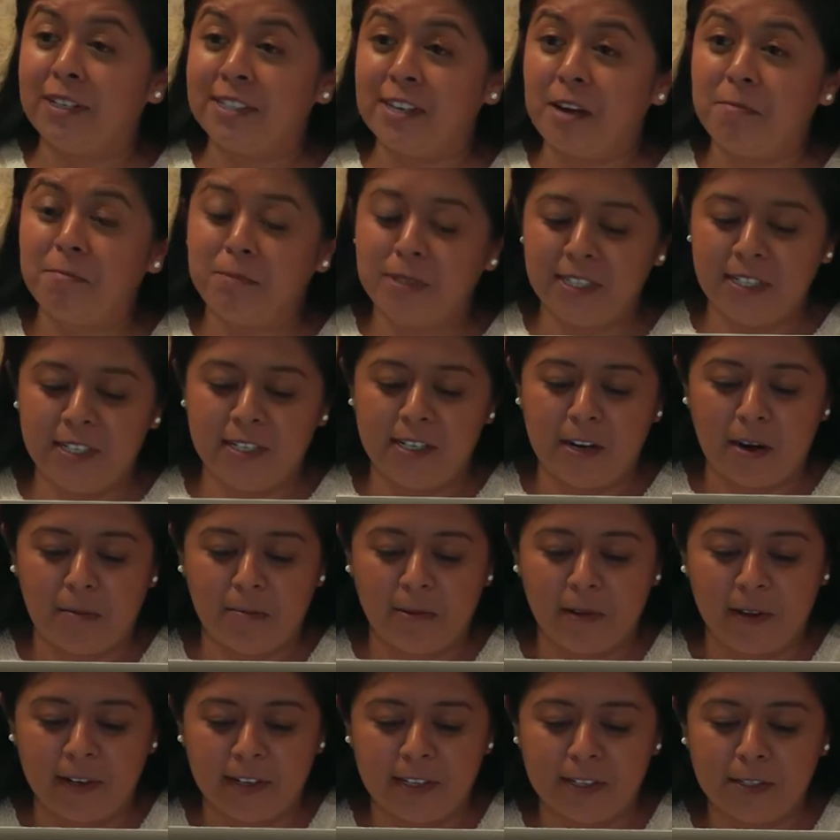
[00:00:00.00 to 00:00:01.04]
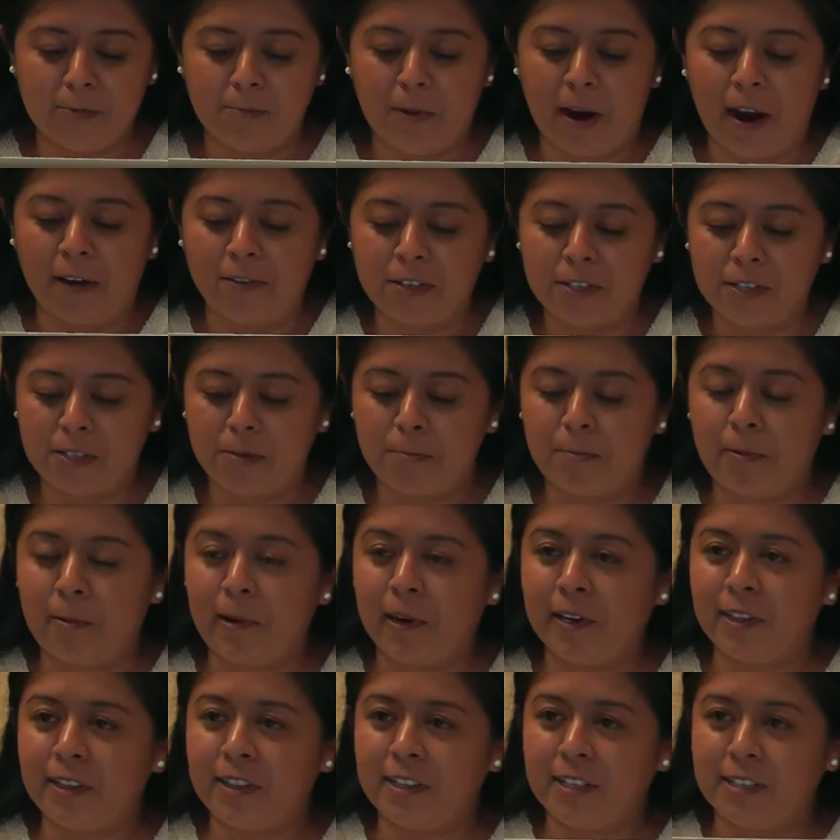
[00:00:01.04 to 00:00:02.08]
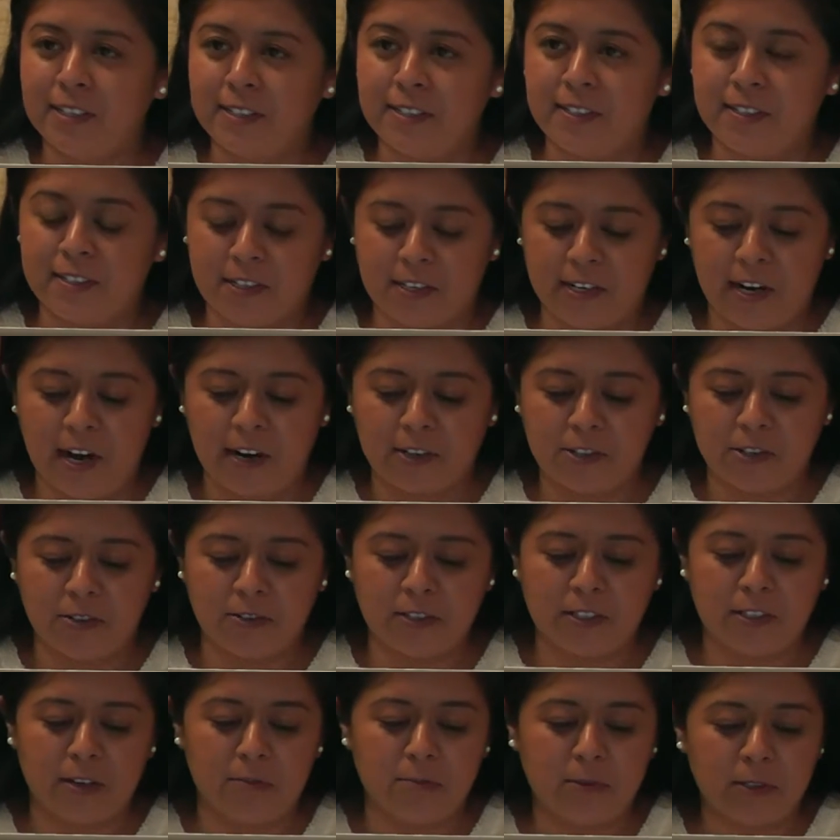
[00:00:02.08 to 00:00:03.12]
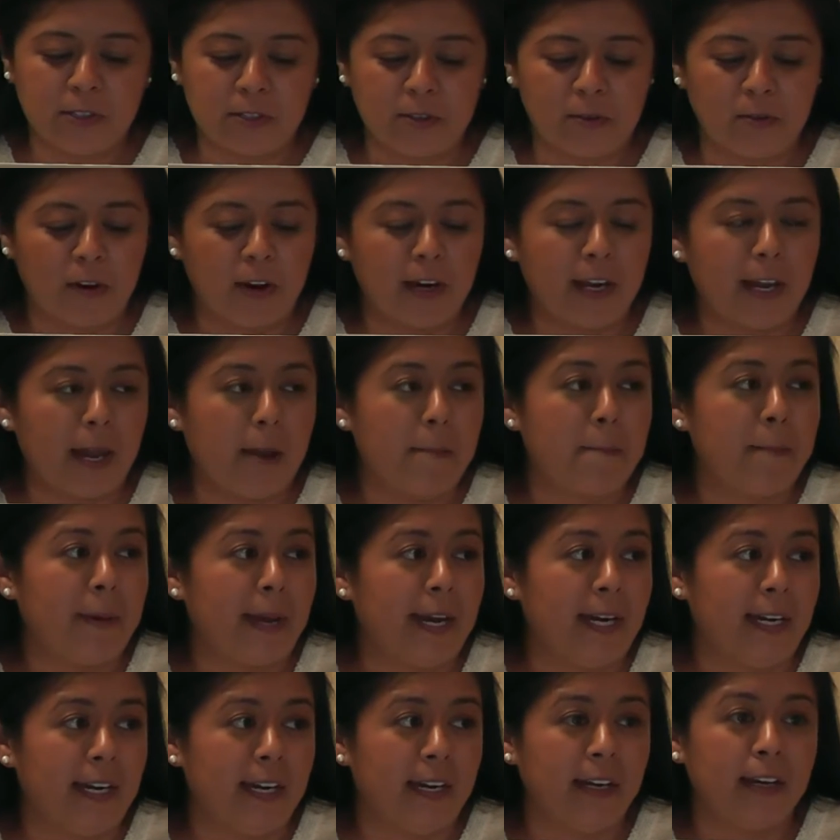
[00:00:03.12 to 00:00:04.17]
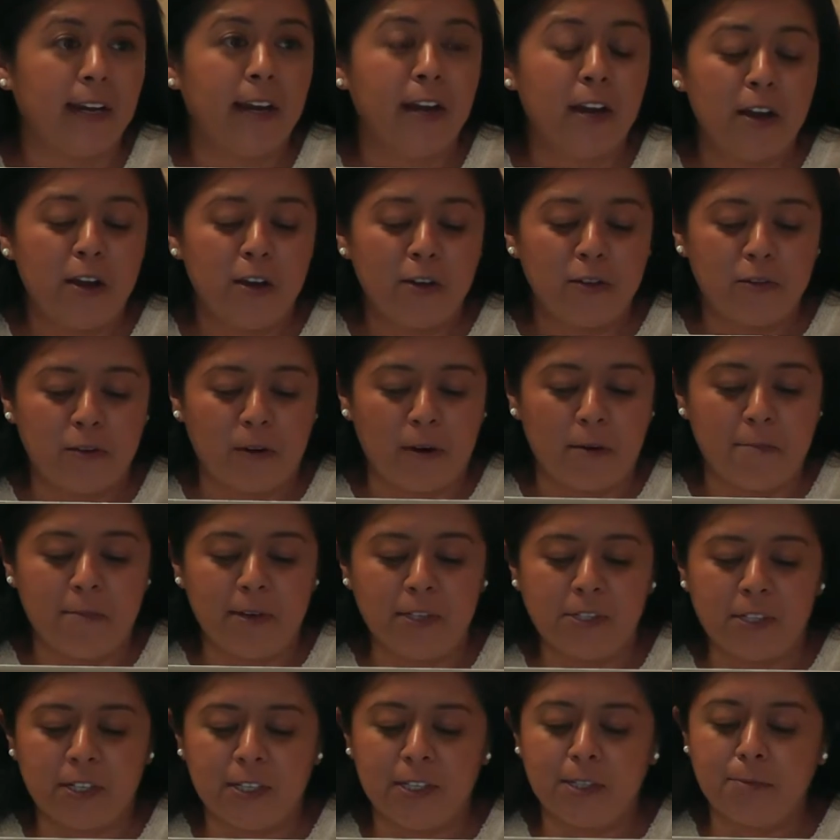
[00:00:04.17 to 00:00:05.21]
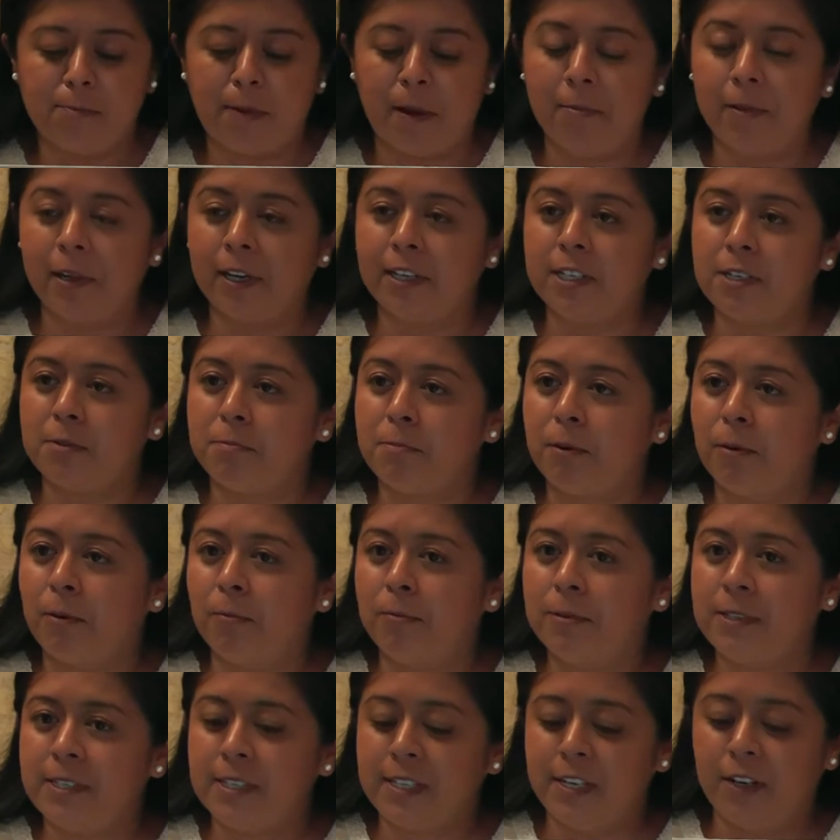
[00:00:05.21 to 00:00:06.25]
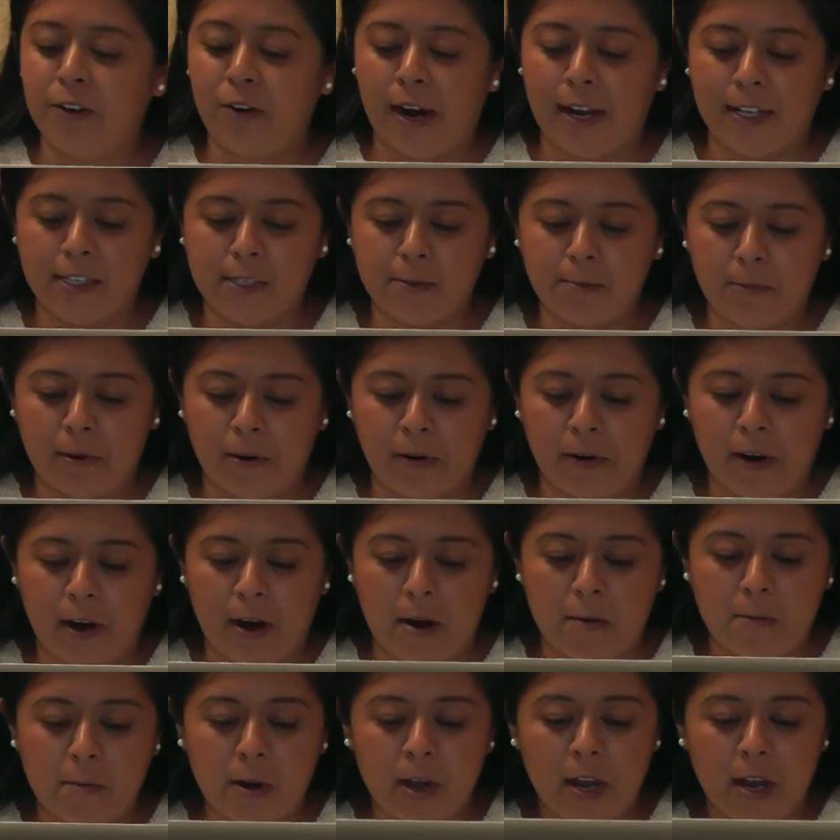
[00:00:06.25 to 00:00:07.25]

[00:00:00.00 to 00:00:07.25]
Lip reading: Embassy Dublin is proud to support this International Summer School on Campaigning through our Missions Public Diplomacy Grants Program.